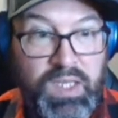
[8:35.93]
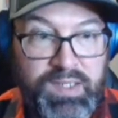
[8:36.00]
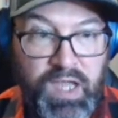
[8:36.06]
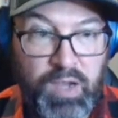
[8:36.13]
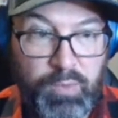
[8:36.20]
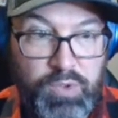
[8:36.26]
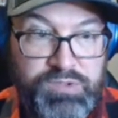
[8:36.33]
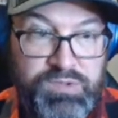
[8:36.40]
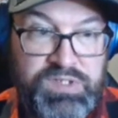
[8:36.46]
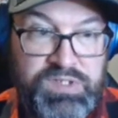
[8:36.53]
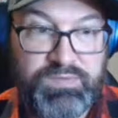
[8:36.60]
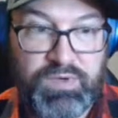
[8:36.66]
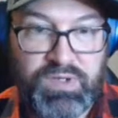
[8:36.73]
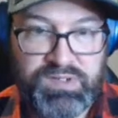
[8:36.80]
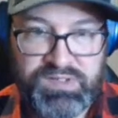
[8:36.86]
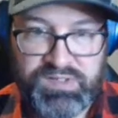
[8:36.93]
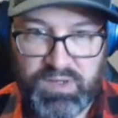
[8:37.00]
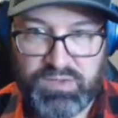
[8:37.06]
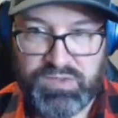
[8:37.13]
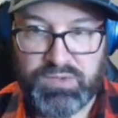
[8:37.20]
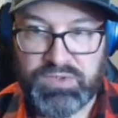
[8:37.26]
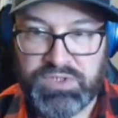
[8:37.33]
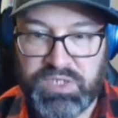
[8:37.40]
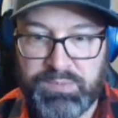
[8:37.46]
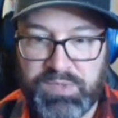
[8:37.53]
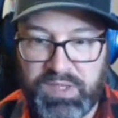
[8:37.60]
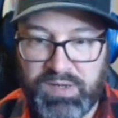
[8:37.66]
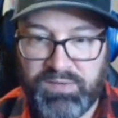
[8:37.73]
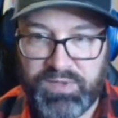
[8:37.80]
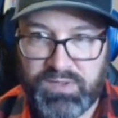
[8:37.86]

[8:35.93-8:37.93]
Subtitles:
Cowboys receiver because they're so cheap that if